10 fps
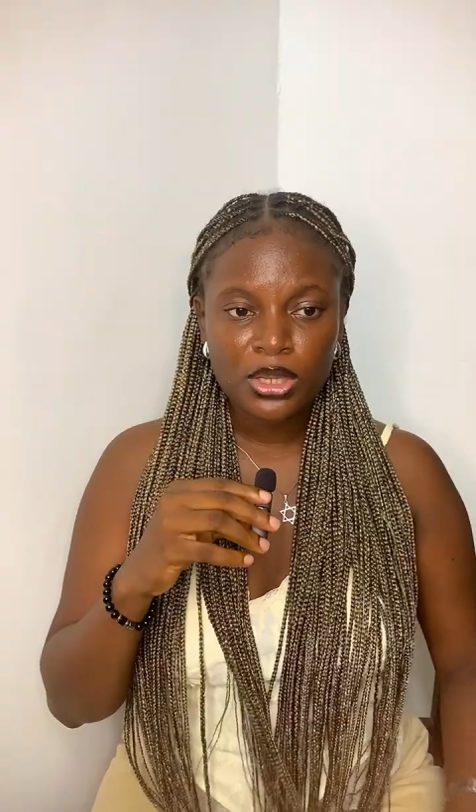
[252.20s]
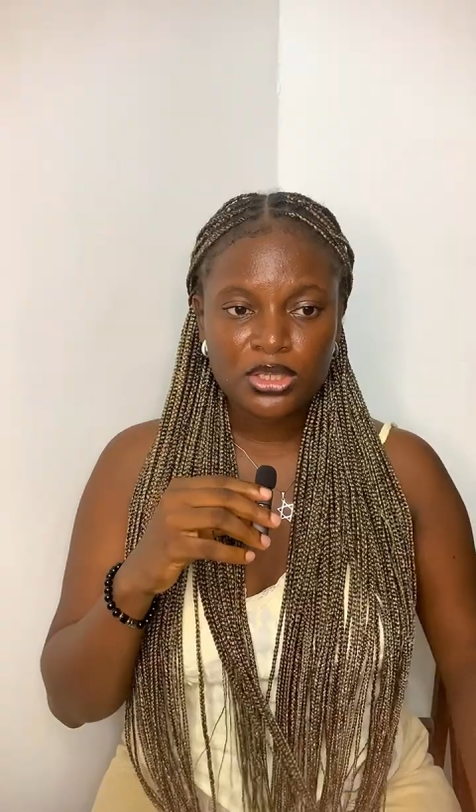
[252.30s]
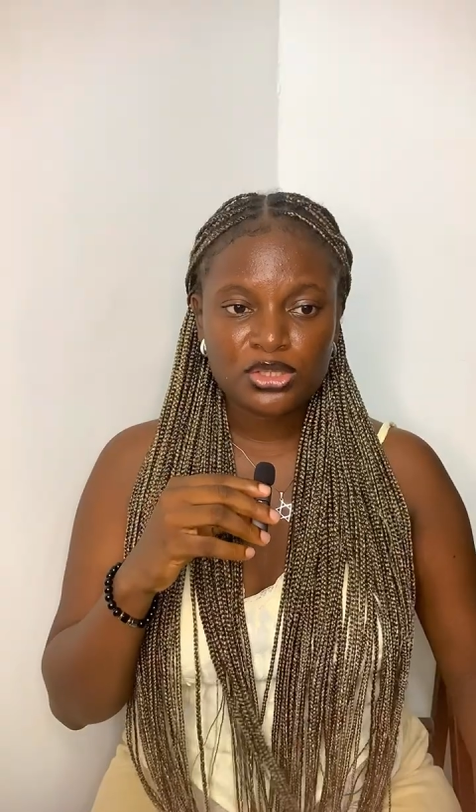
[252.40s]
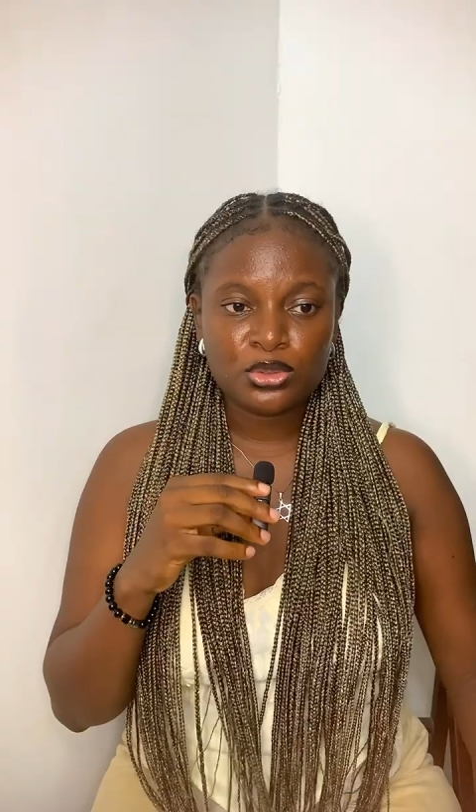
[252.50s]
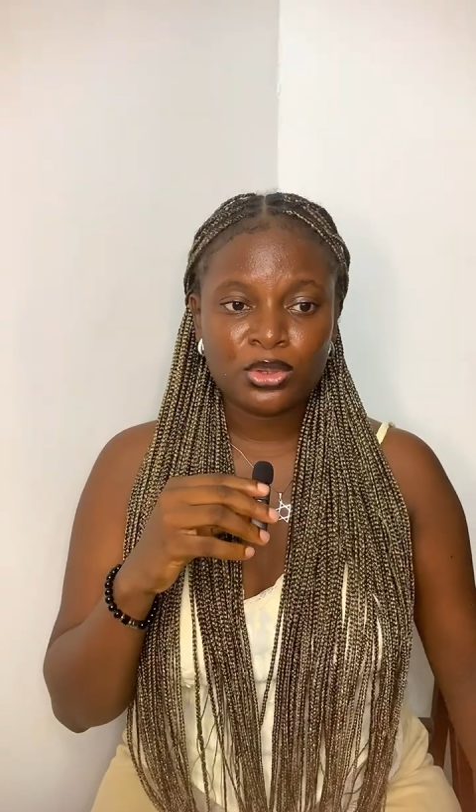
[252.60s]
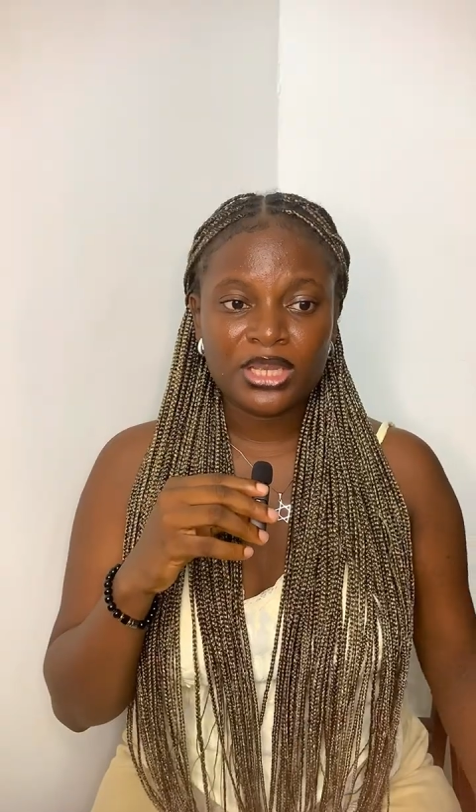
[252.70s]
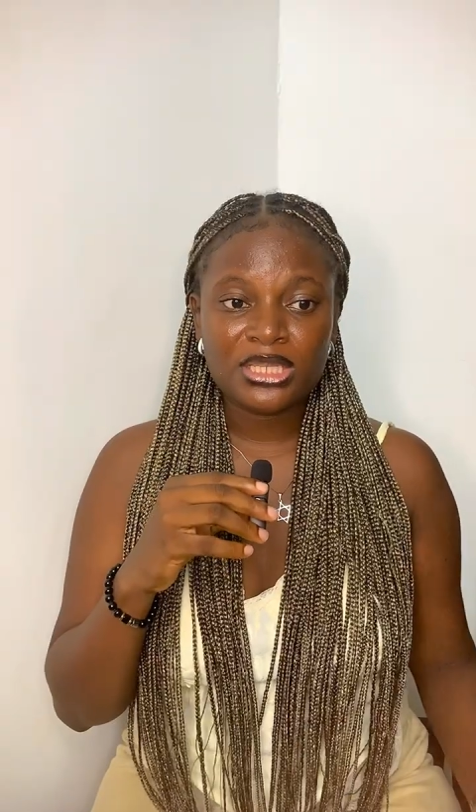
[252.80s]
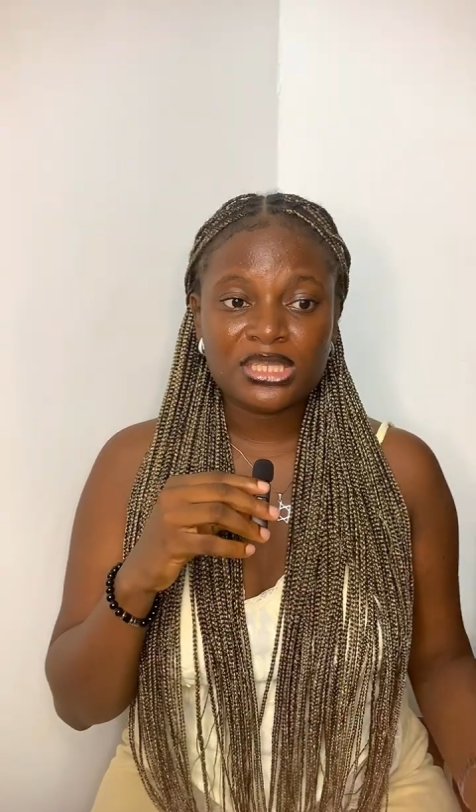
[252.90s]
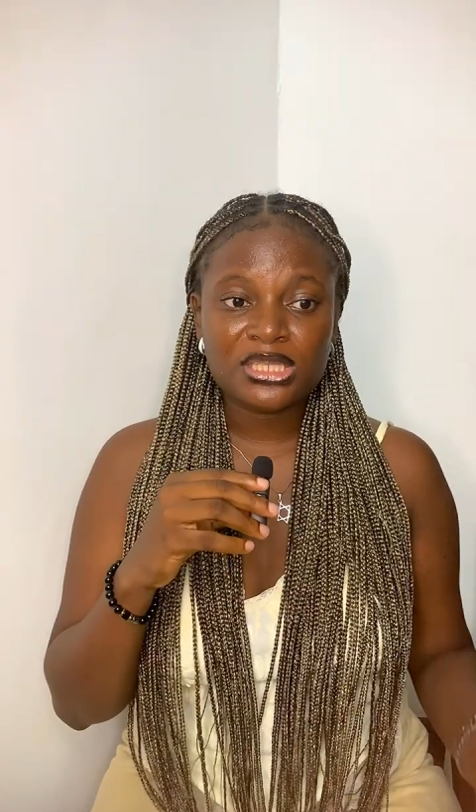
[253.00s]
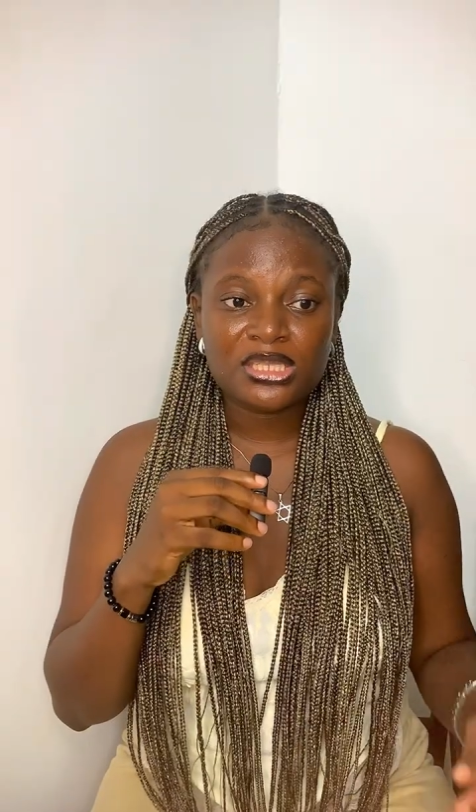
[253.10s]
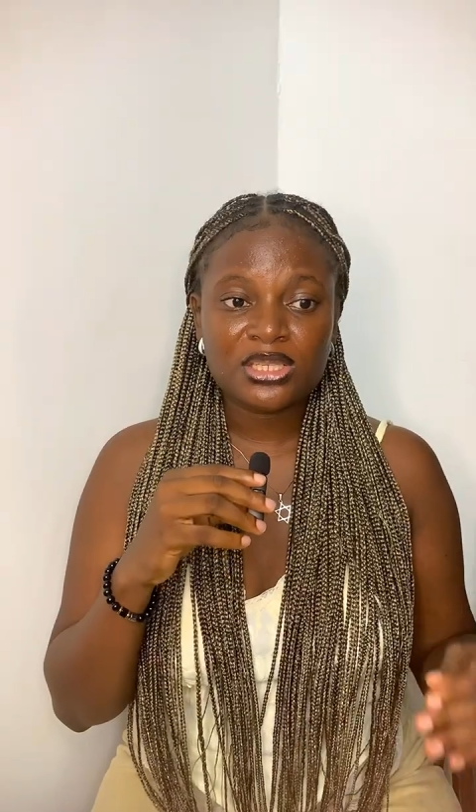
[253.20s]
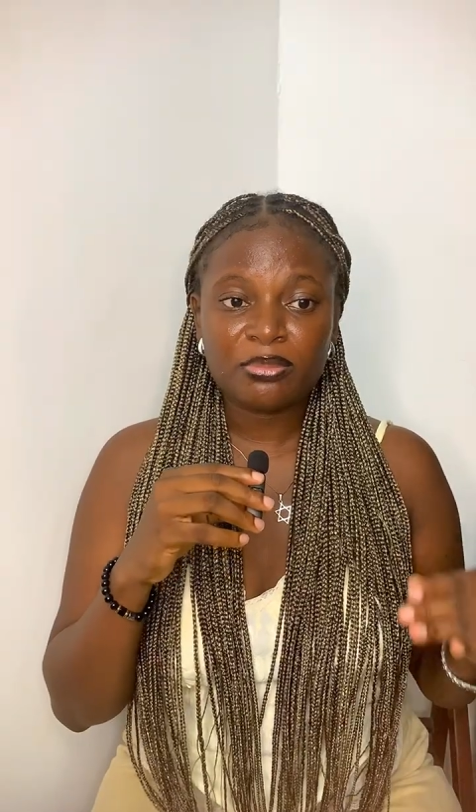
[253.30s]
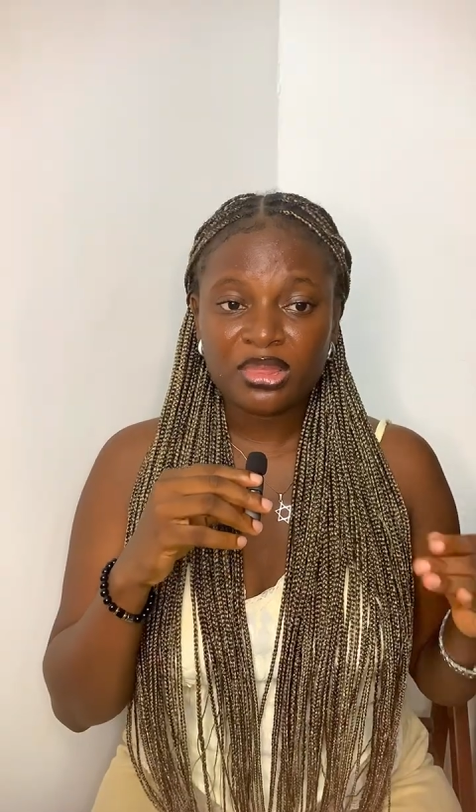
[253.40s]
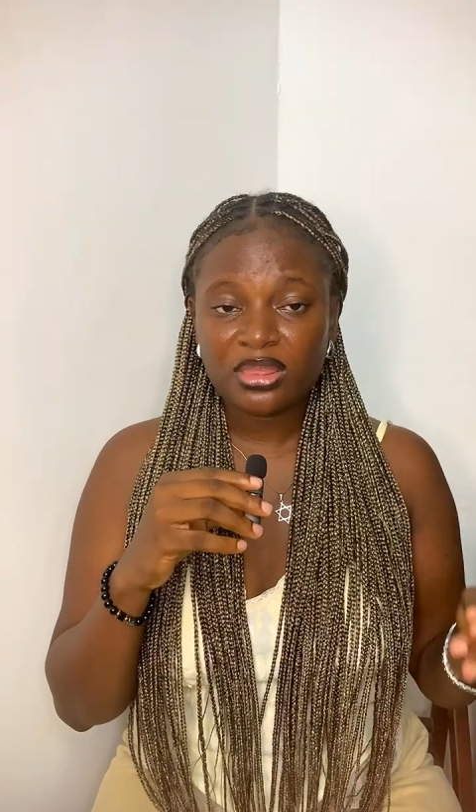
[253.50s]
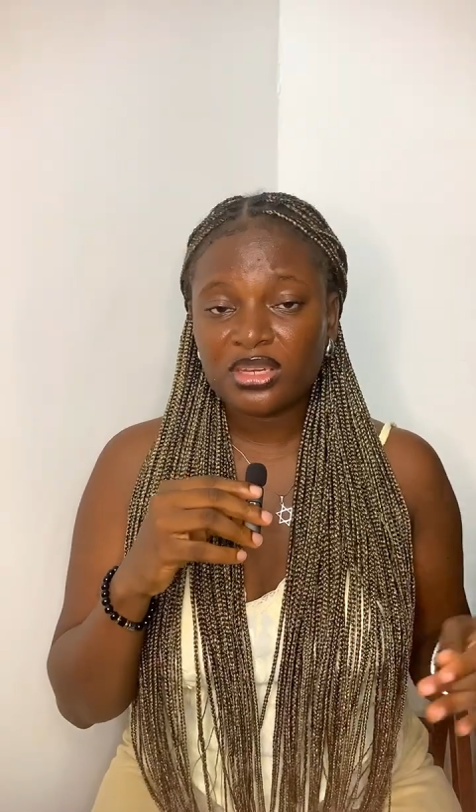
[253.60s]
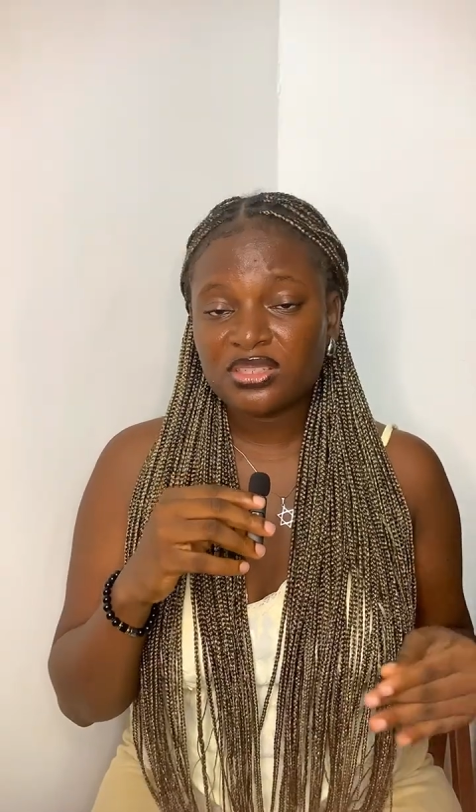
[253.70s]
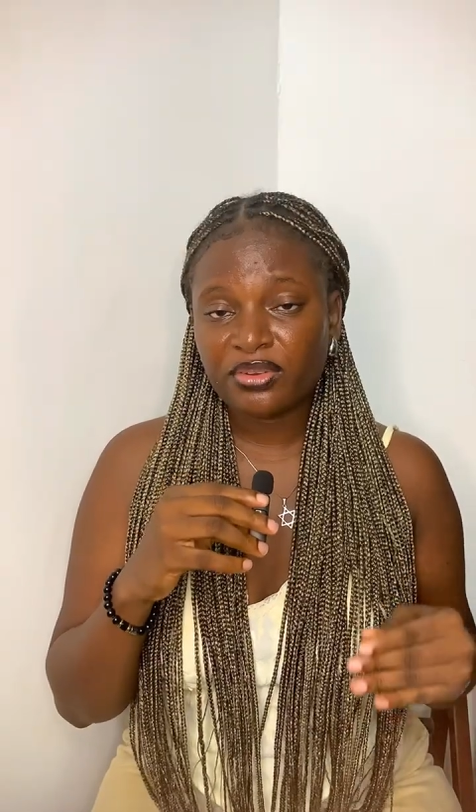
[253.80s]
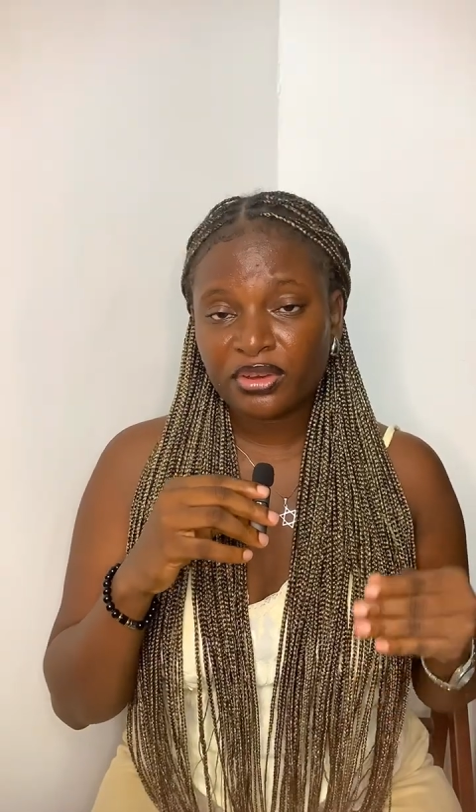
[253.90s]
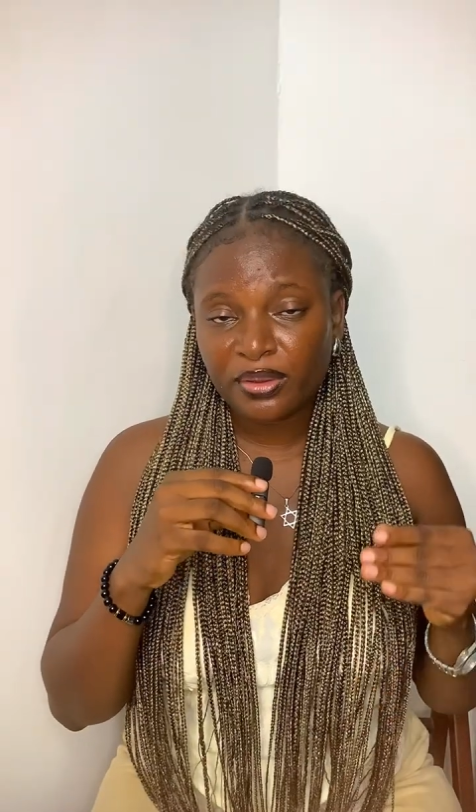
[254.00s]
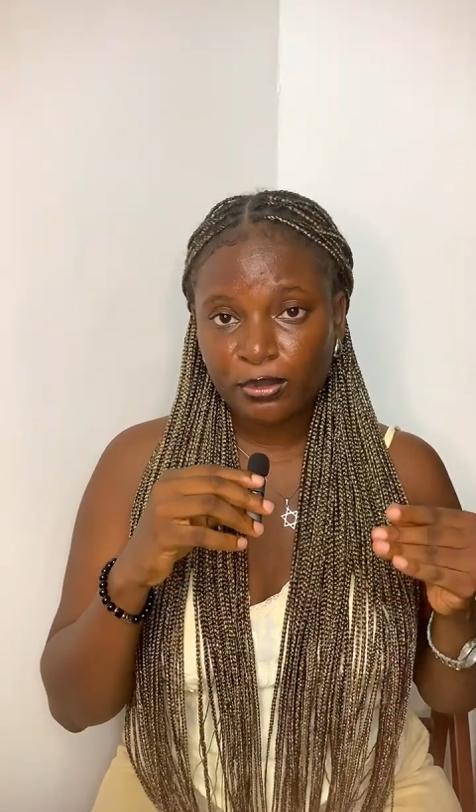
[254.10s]
So it is something that is
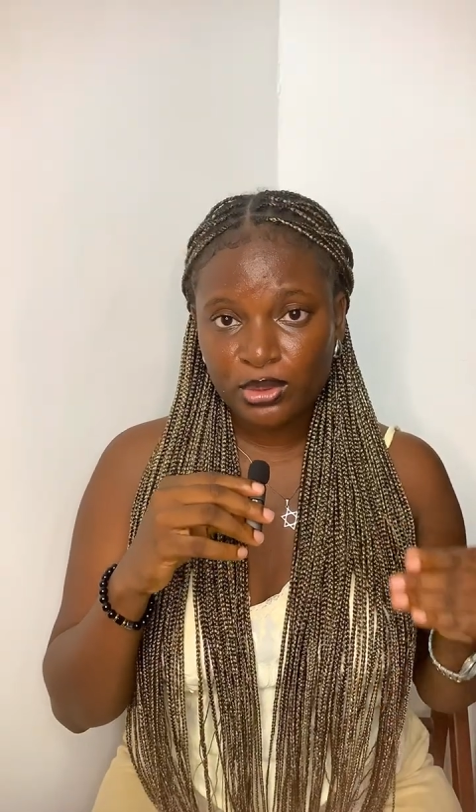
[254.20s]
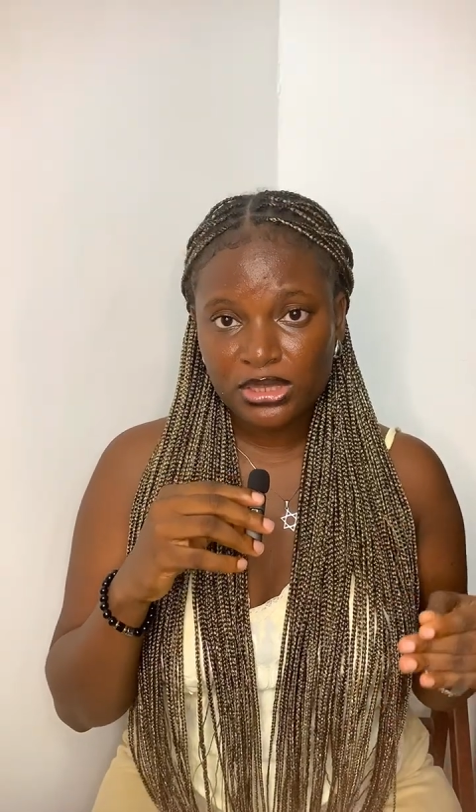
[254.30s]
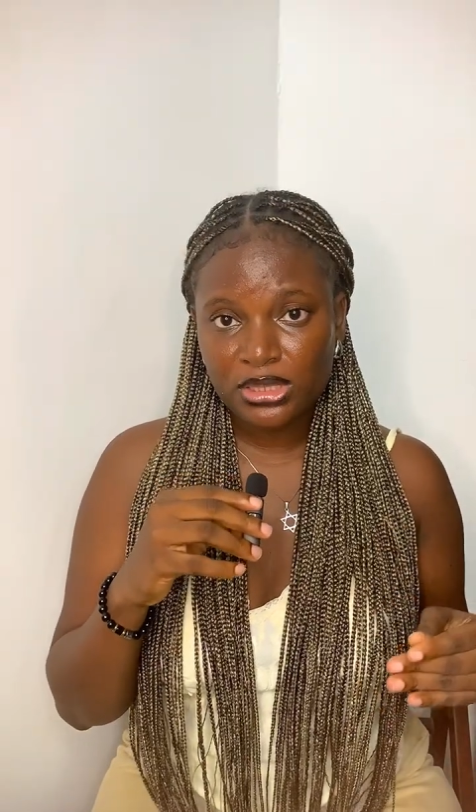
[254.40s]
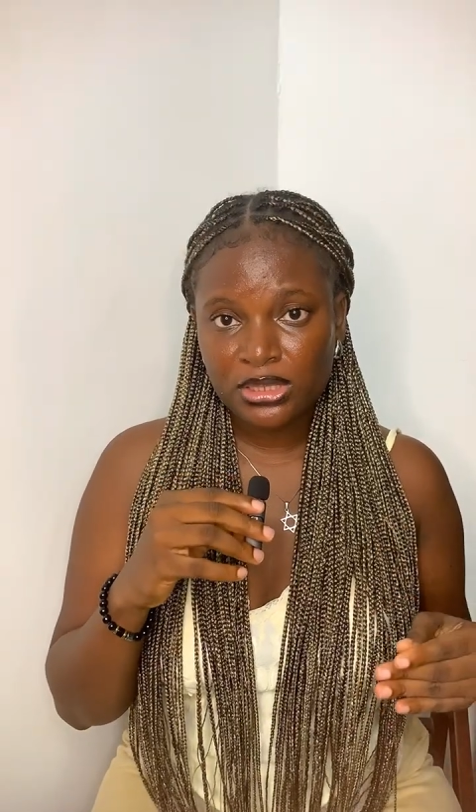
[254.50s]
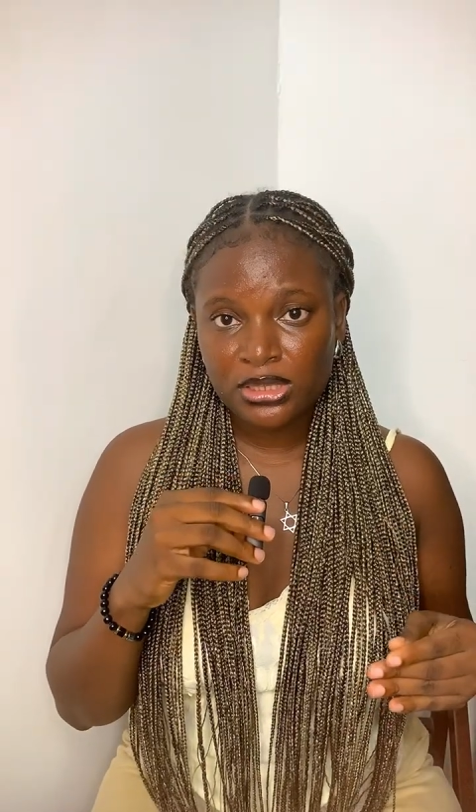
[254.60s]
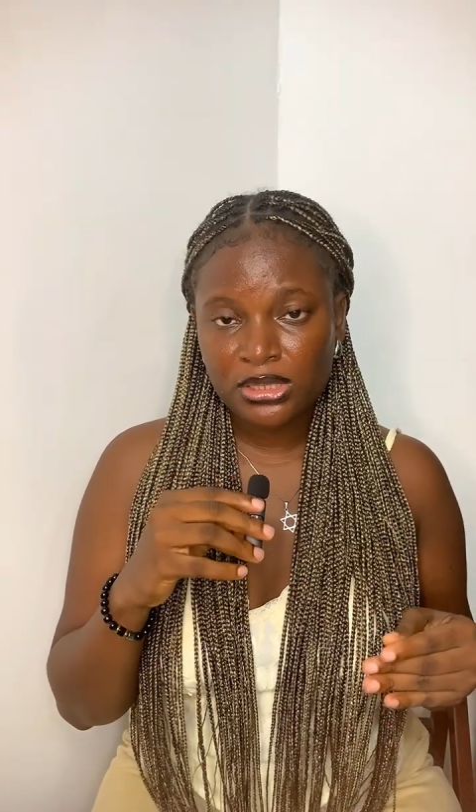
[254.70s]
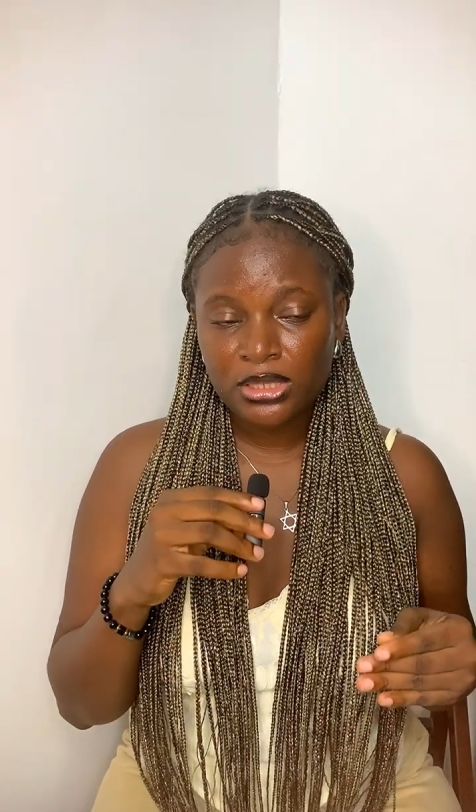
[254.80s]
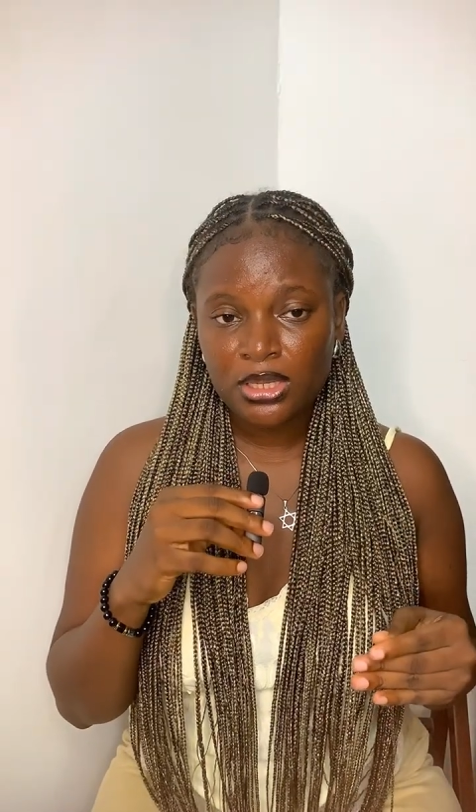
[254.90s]
very important